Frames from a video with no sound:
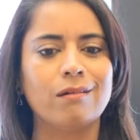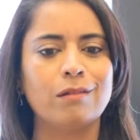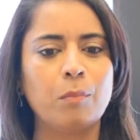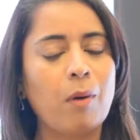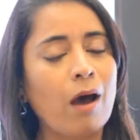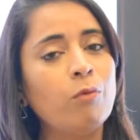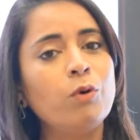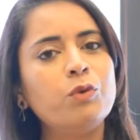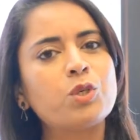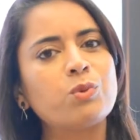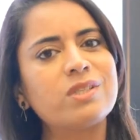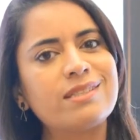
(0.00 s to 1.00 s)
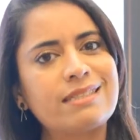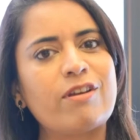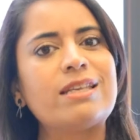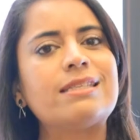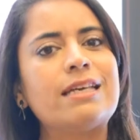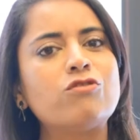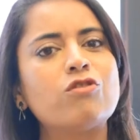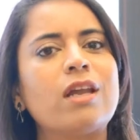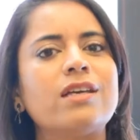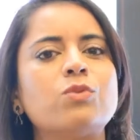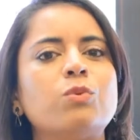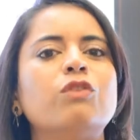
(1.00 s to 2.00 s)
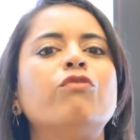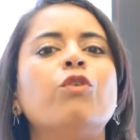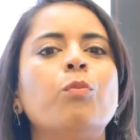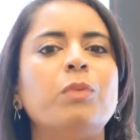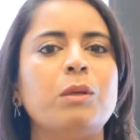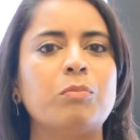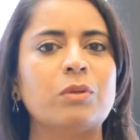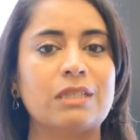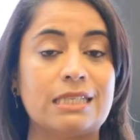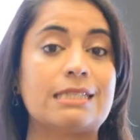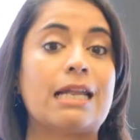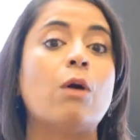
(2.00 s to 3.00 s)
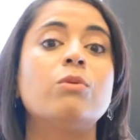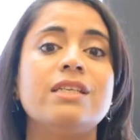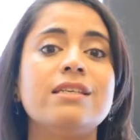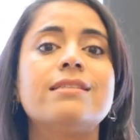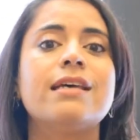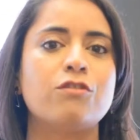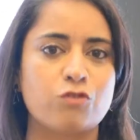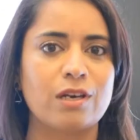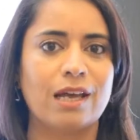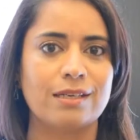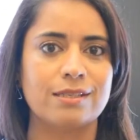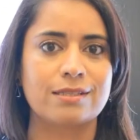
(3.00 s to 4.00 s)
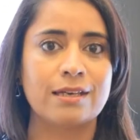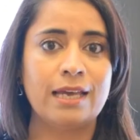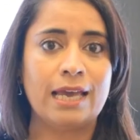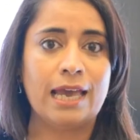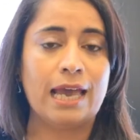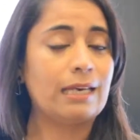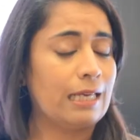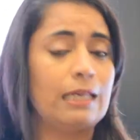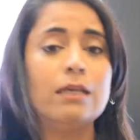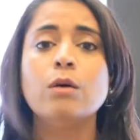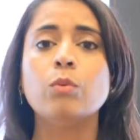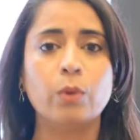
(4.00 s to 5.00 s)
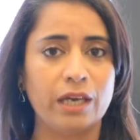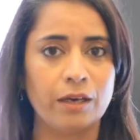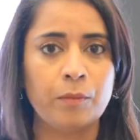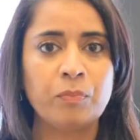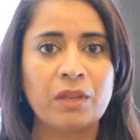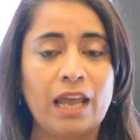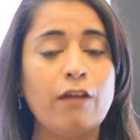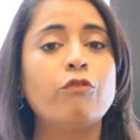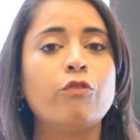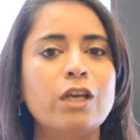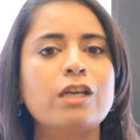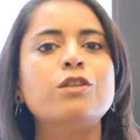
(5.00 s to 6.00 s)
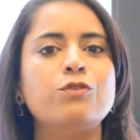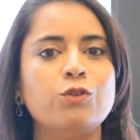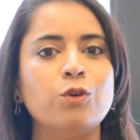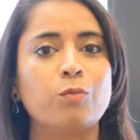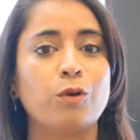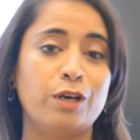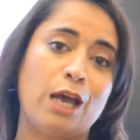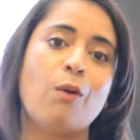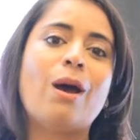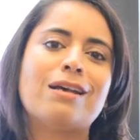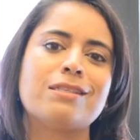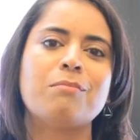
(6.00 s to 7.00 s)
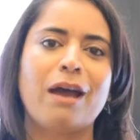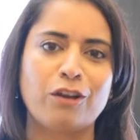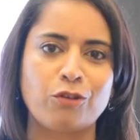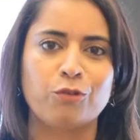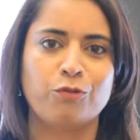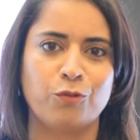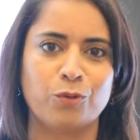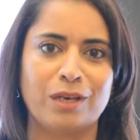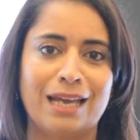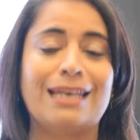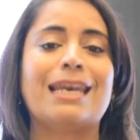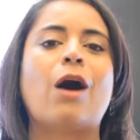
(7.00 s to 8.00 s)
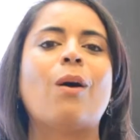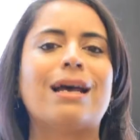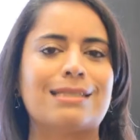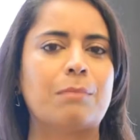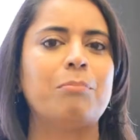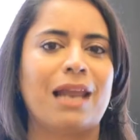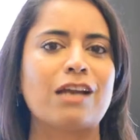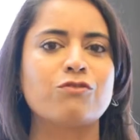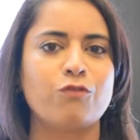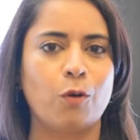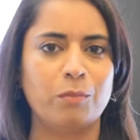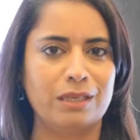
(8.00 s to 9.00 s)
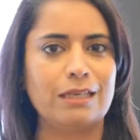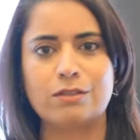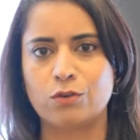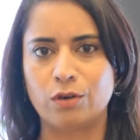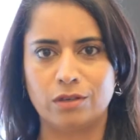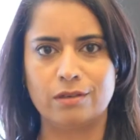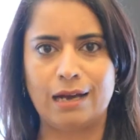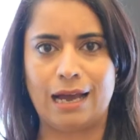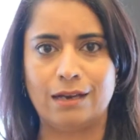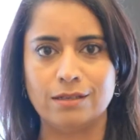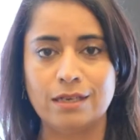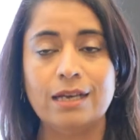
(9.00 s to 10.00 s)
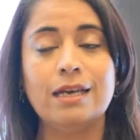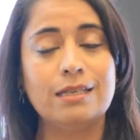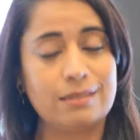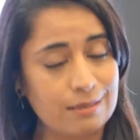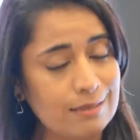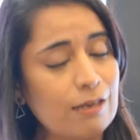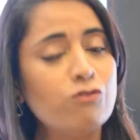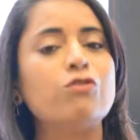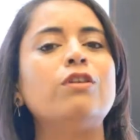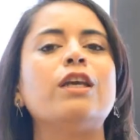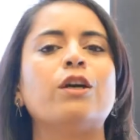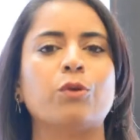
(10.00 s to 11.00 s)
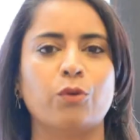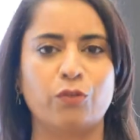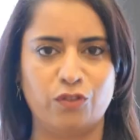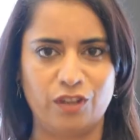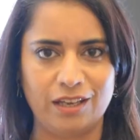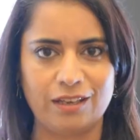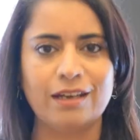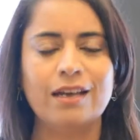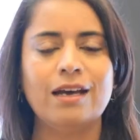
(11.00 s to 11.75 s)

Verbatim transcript: the power which was centralized with a few people is now decentralized, and in a way, every consumer now has a microphone and now has a platform in his or her hand, is essentially a good thing.